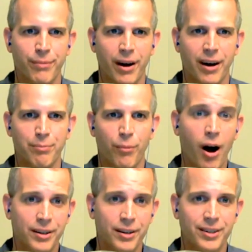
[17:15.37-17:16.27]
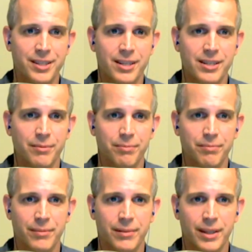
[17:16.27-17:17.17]
monitoring system
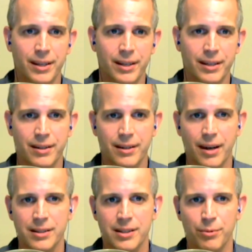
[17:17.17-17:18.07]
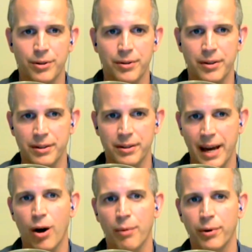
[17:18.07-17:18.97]
the customer or the
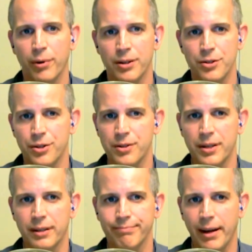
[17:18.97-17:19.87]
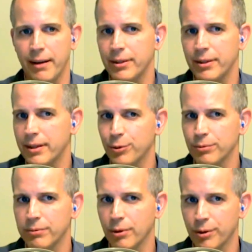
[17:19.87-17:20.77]
cable operator is using, everything
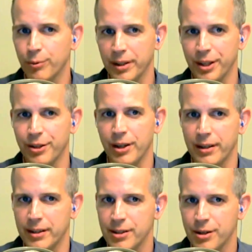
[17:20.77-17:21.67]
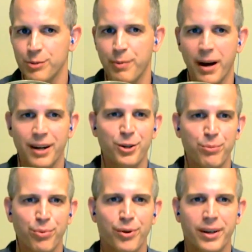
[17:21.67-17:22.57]
will look really good. And this goes back to your
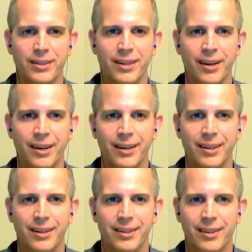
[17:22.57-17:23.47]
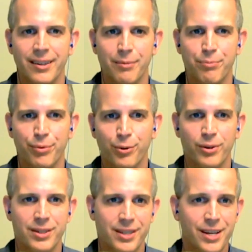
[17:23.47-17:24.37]
point. The
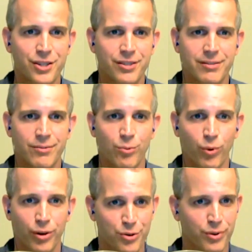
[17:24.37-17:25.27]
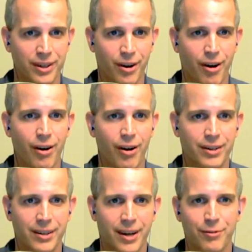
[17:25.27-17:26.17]
pre-equalization works really hard
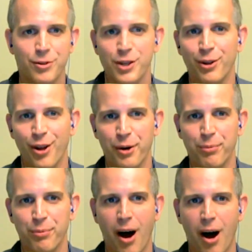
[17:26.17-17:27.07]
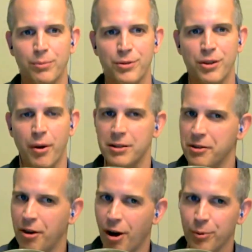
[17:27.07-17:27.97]
and covers up a lot of problems. So
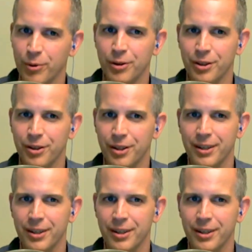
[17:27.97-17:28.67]
SNR will look good,